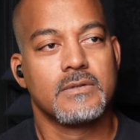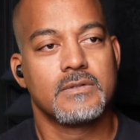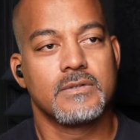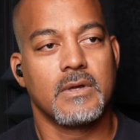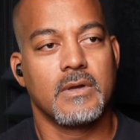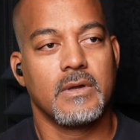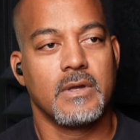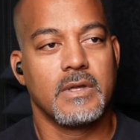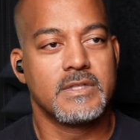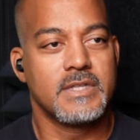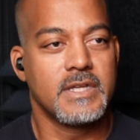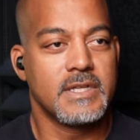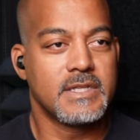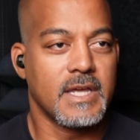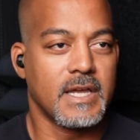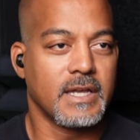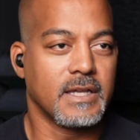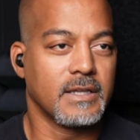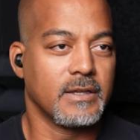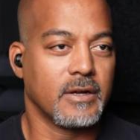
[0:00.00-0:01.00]
So is he
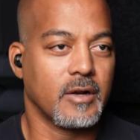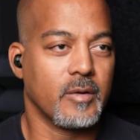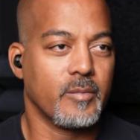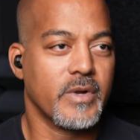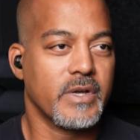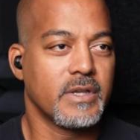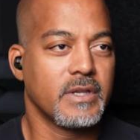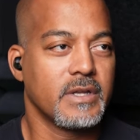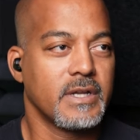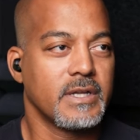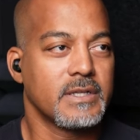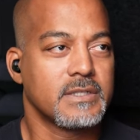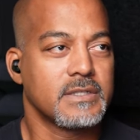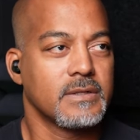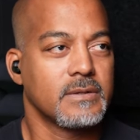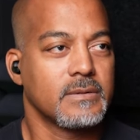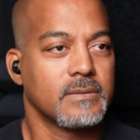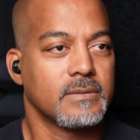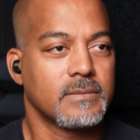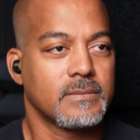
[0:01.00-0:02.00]
taking their ability
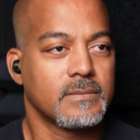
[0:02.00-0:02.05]
too?